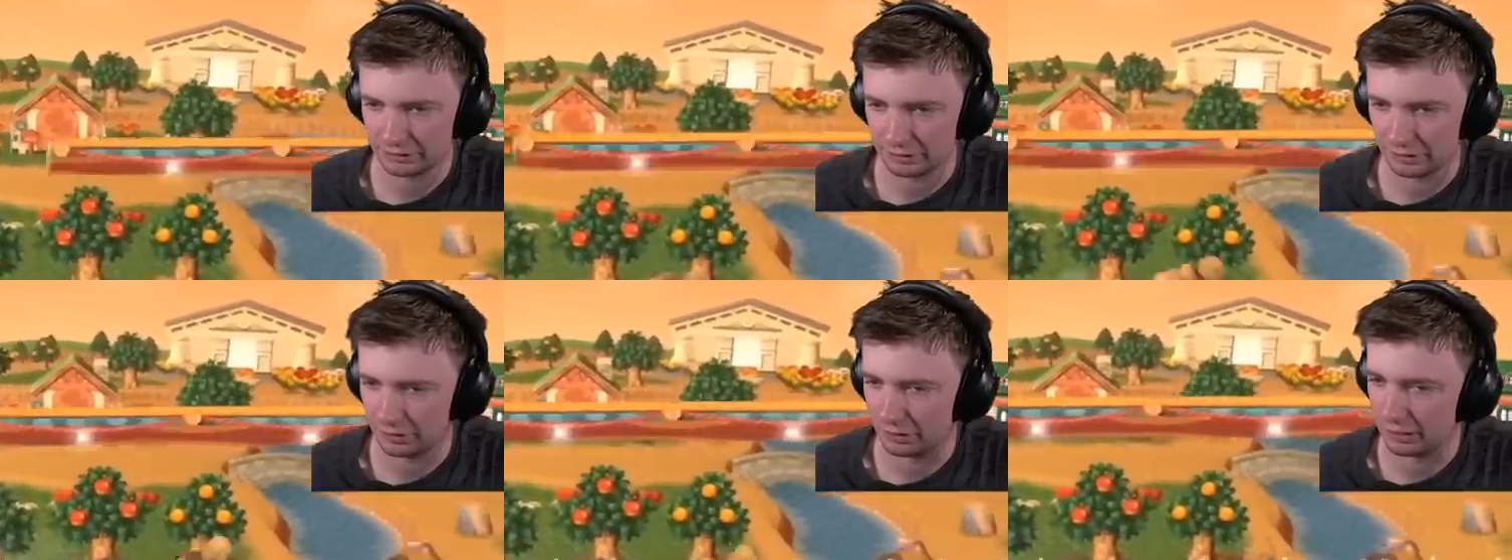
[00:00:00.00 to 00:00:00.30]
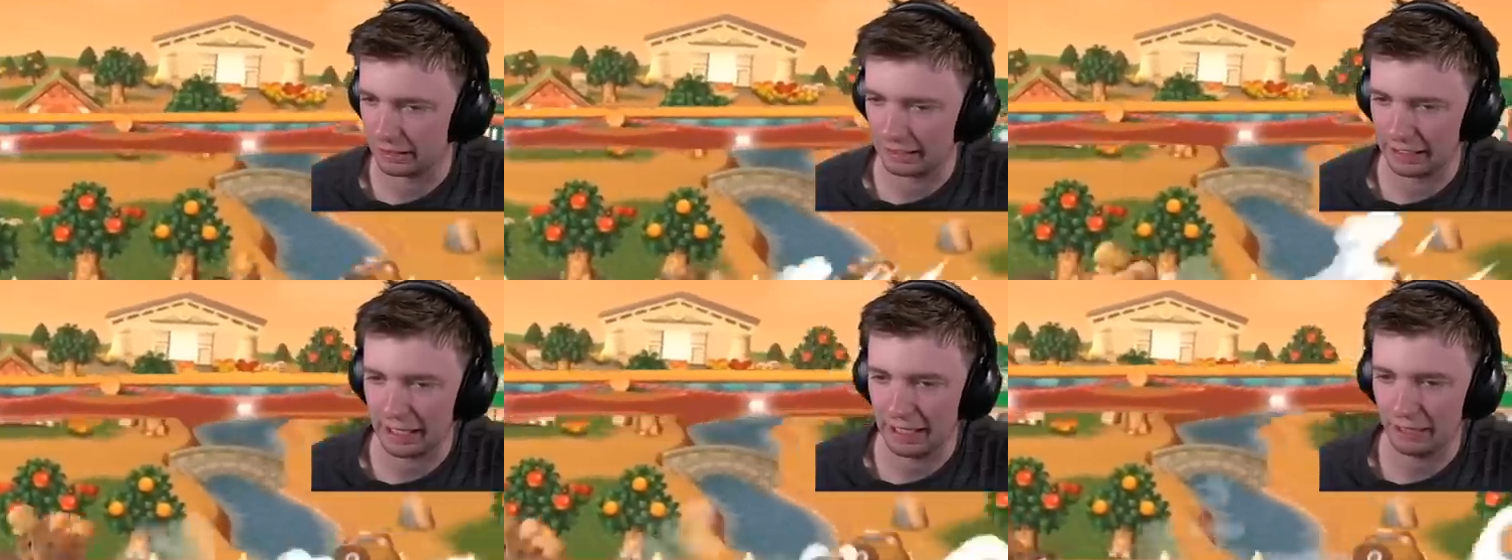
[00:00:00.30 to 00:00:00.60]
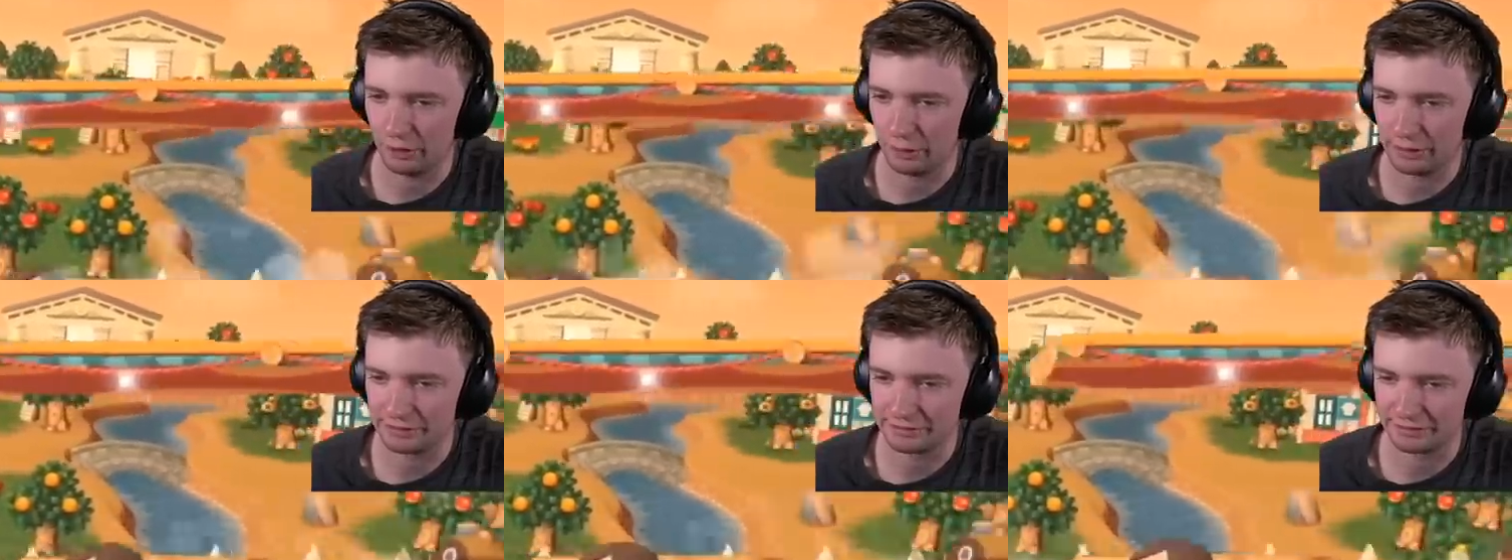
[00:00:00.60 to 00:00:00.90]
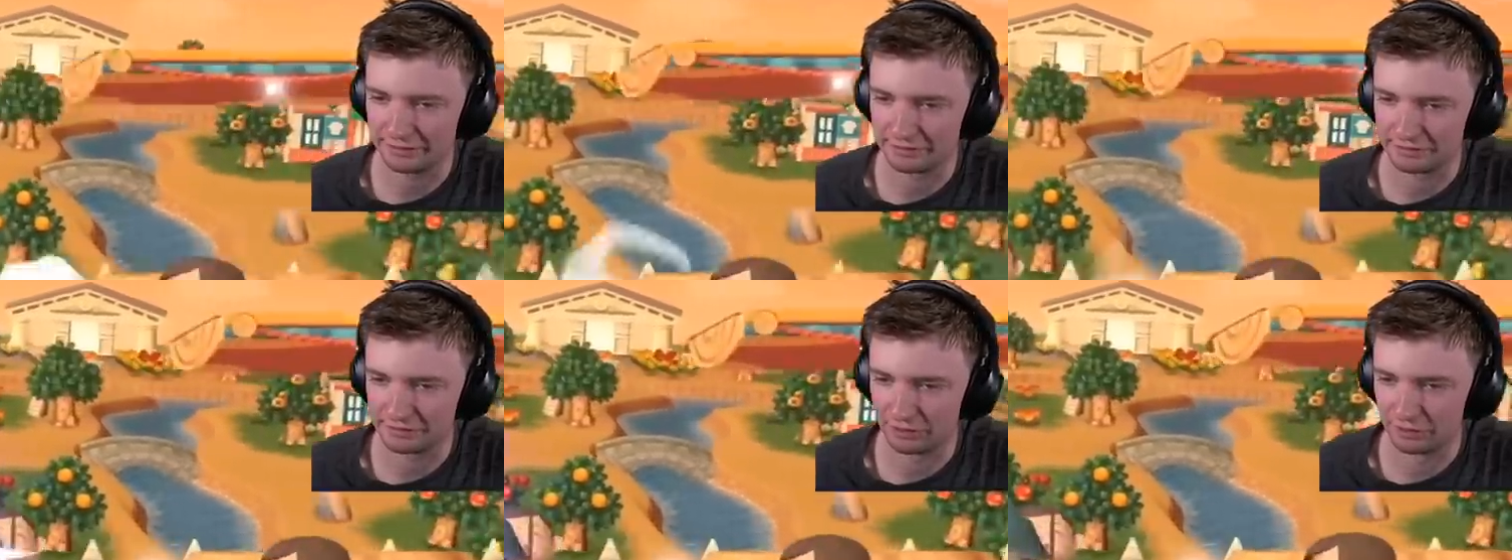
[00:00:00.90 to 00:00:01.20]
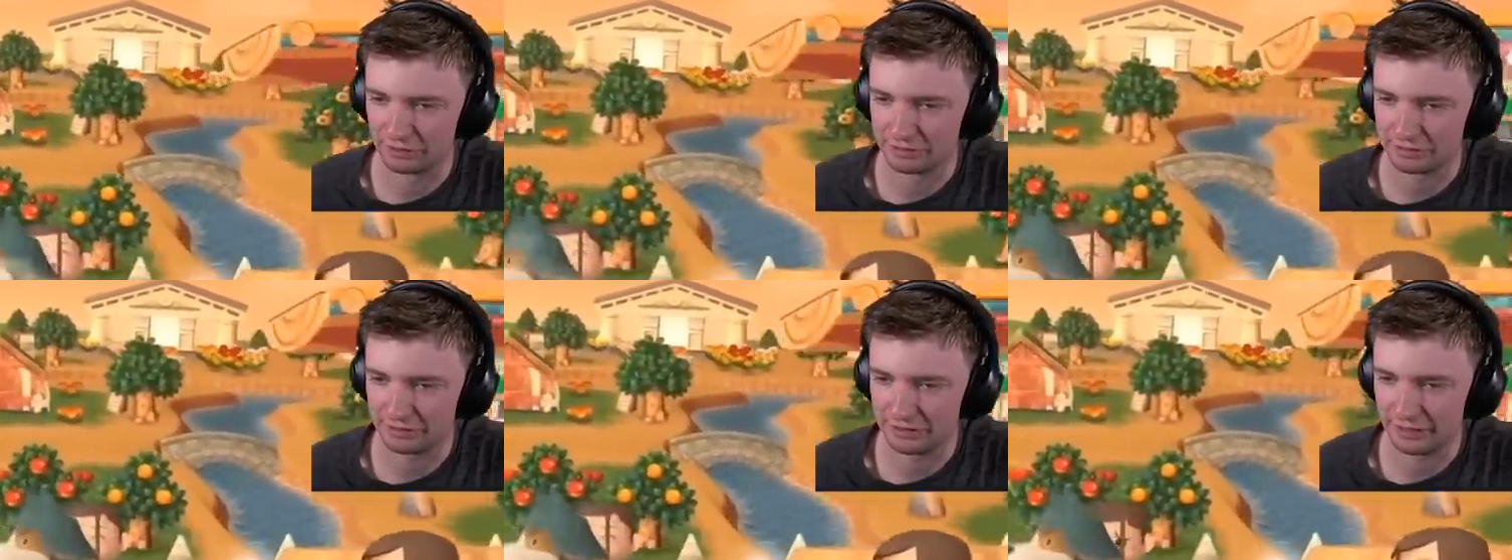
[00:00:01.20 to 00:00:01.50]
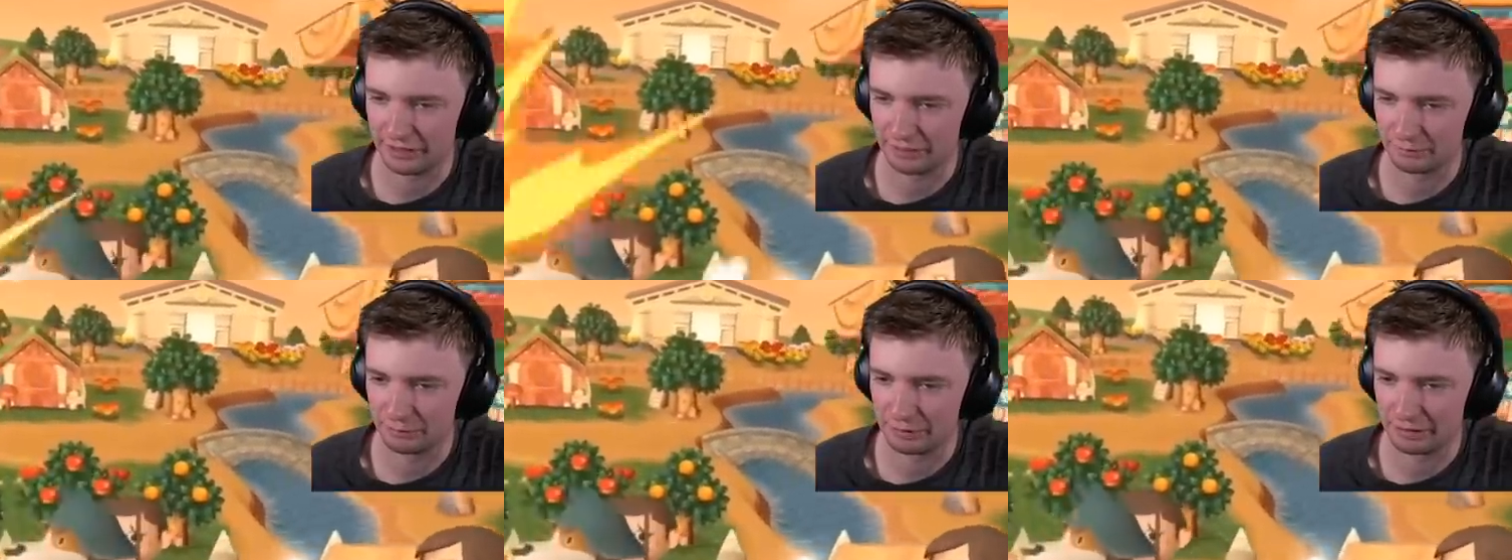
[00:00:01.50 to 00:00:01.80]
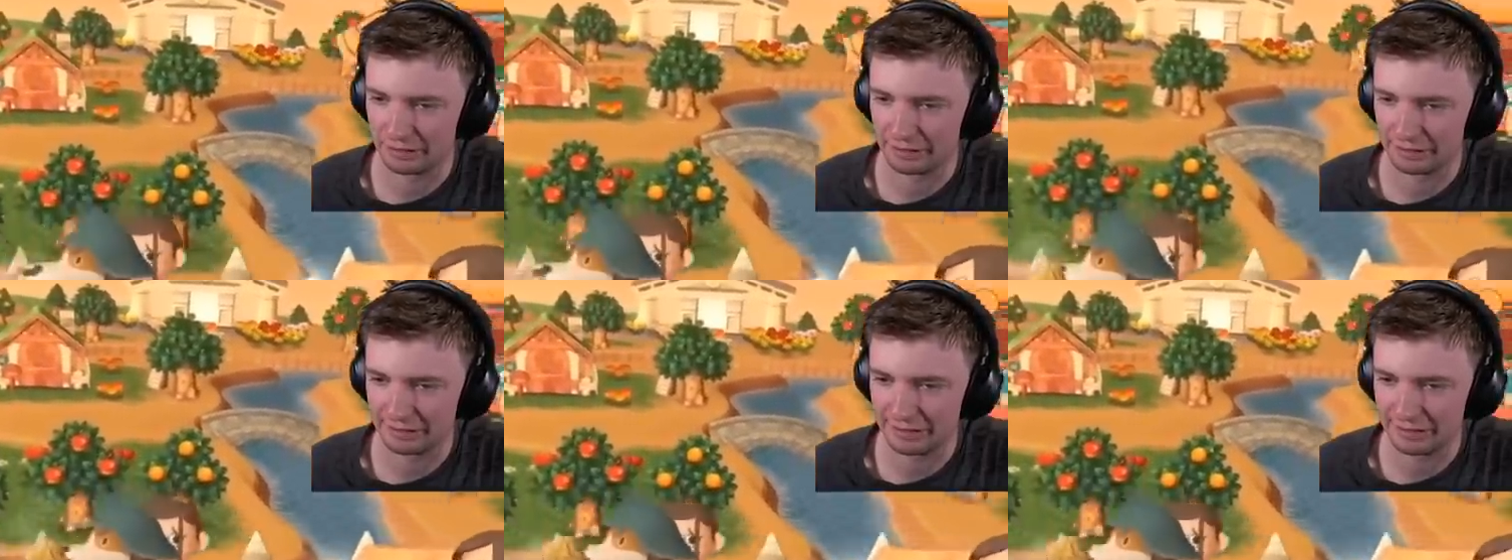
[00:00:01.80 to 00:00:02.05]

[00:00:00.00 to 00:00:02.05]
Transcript: Oh, I, I always get so scared when